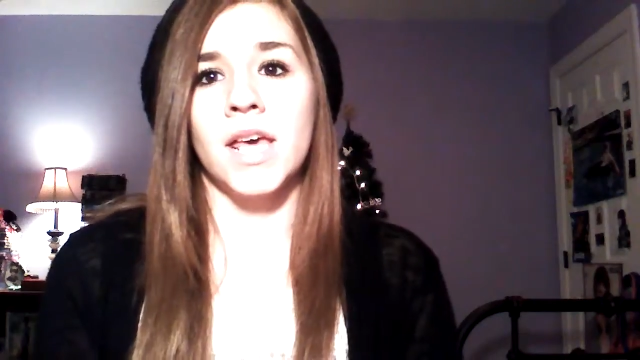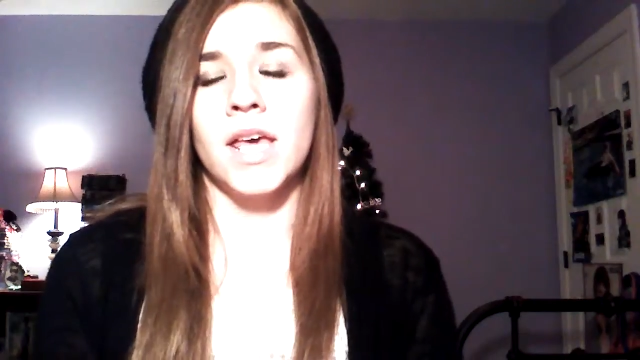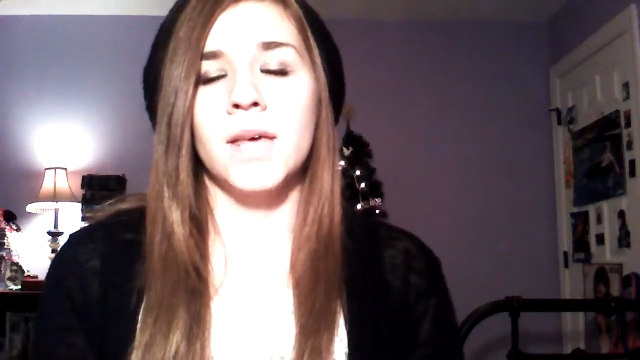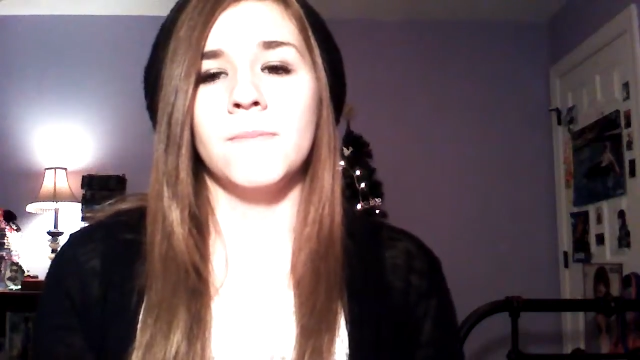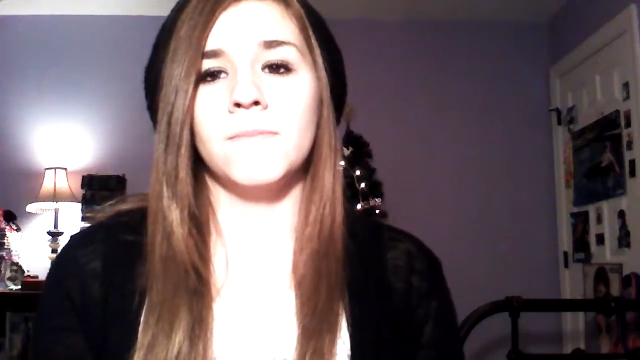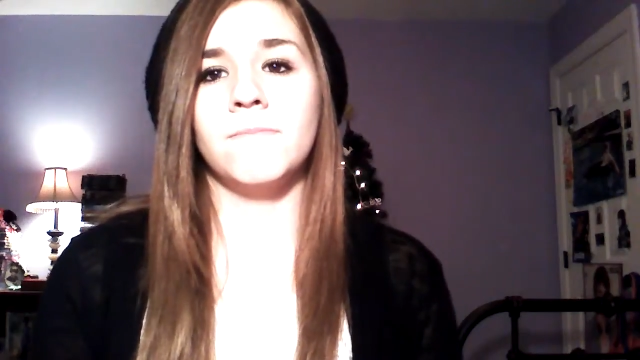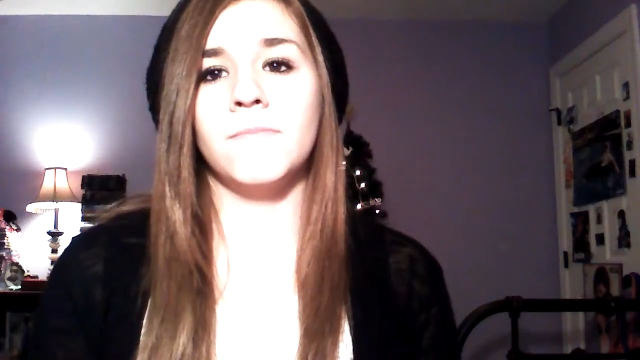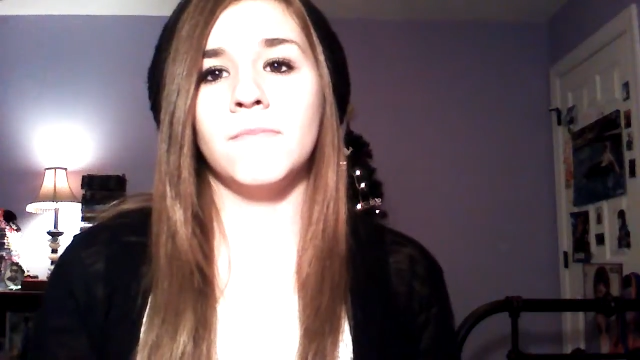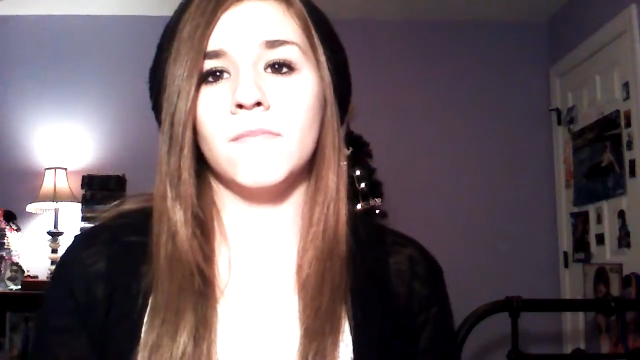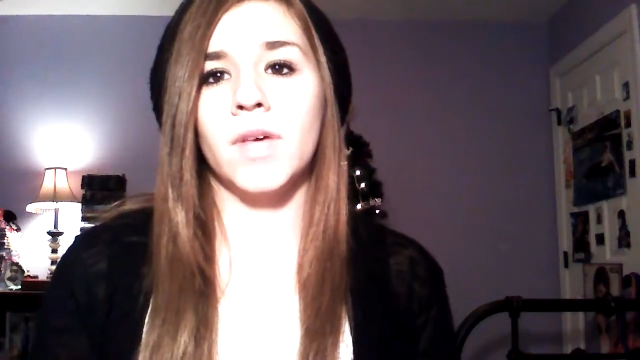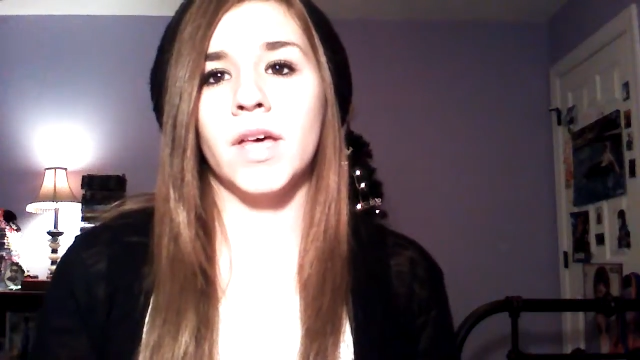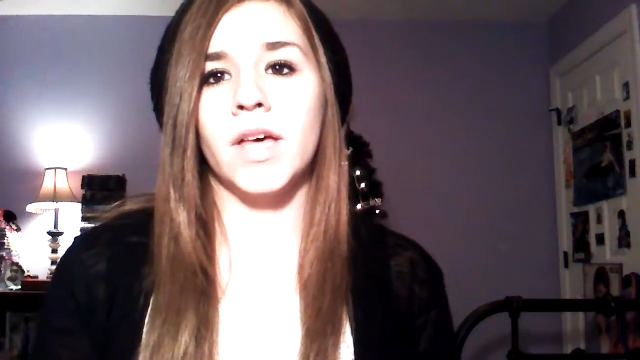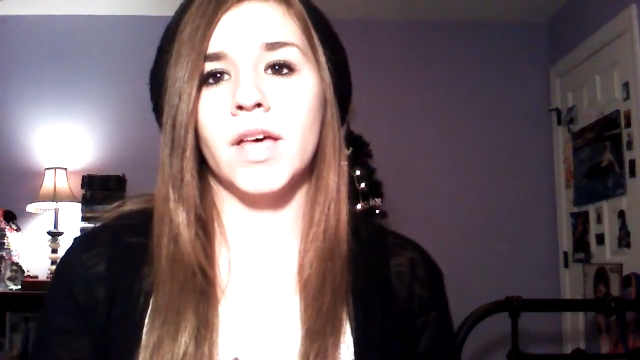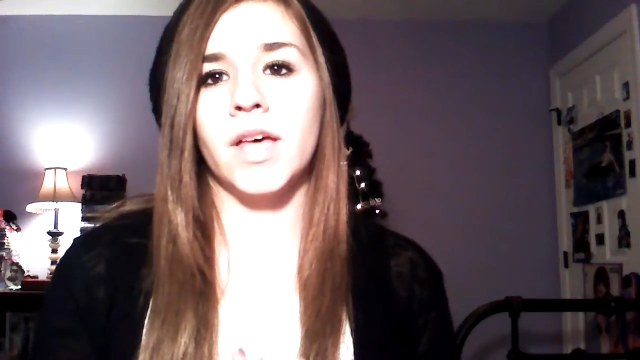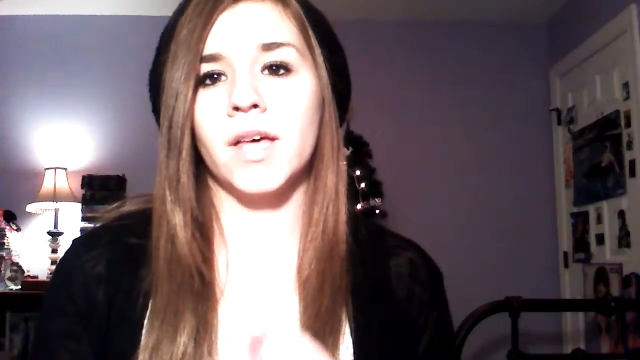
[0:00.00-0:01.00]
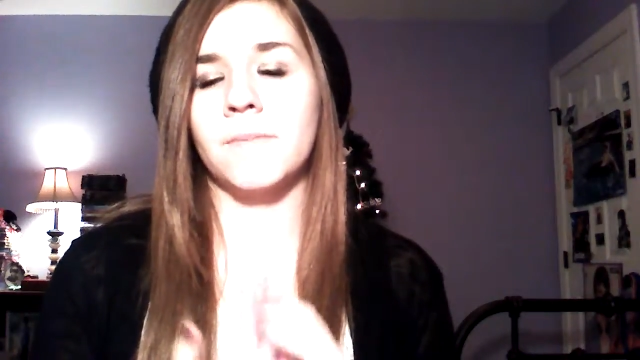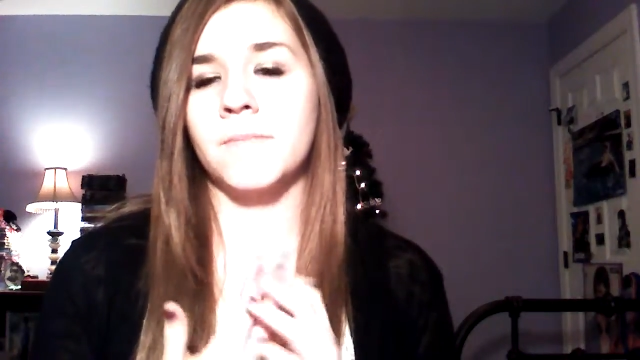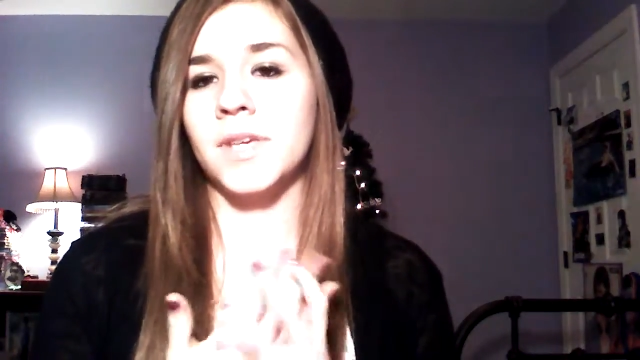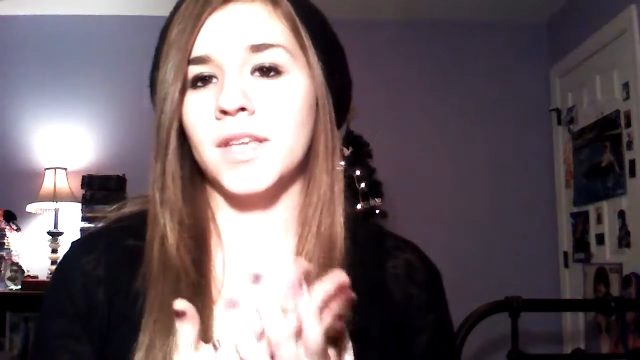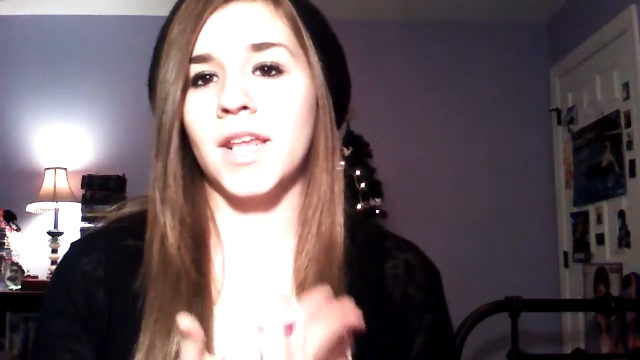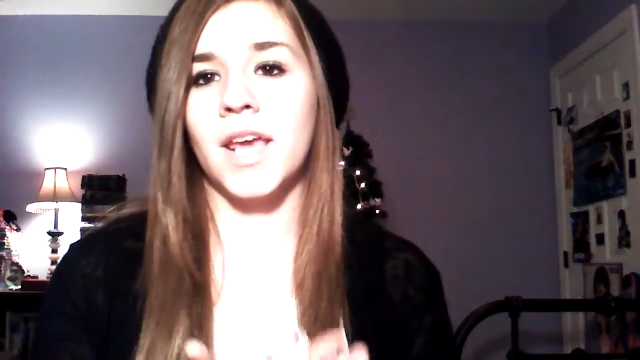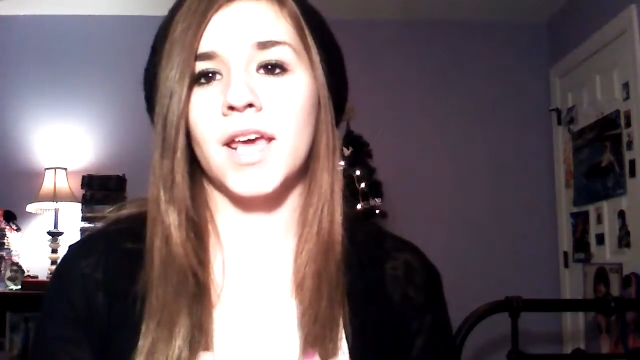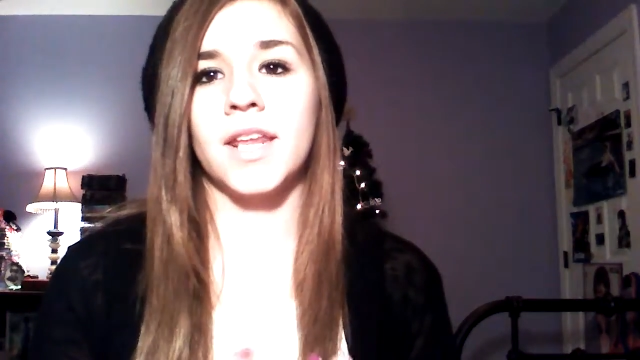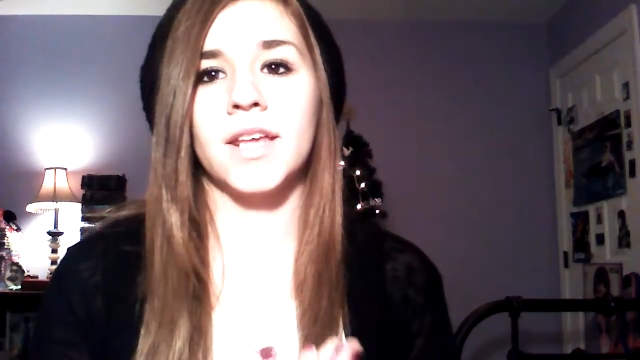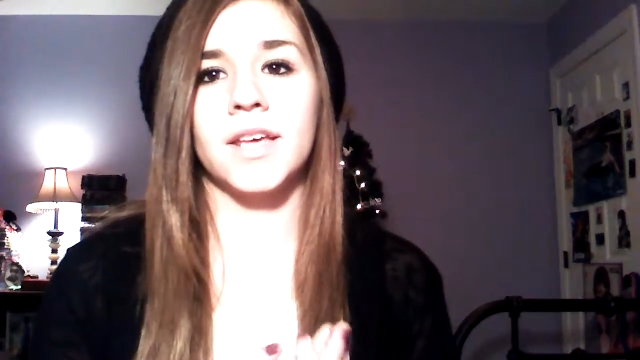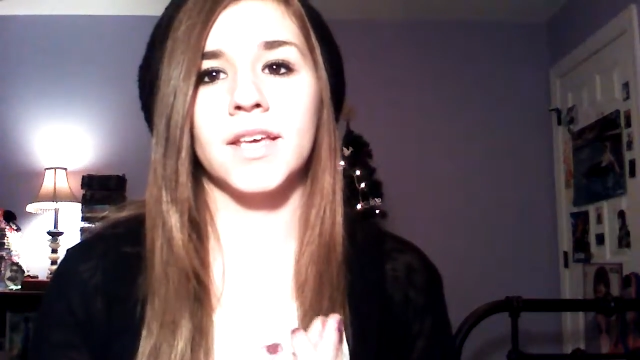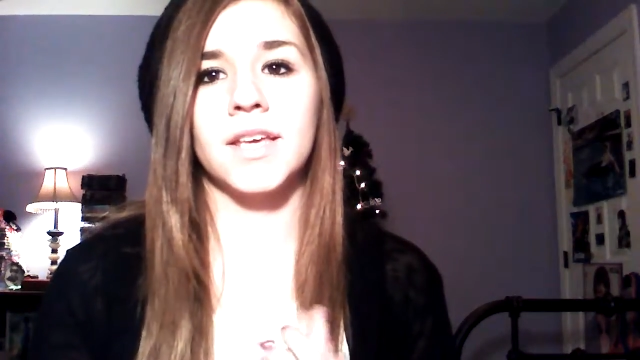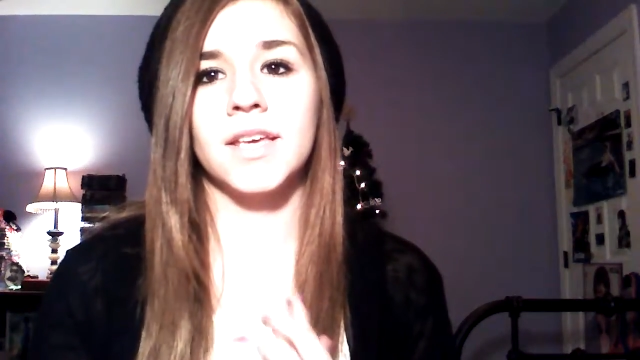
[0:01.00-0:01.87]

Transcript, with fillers: uh, me and Hannah can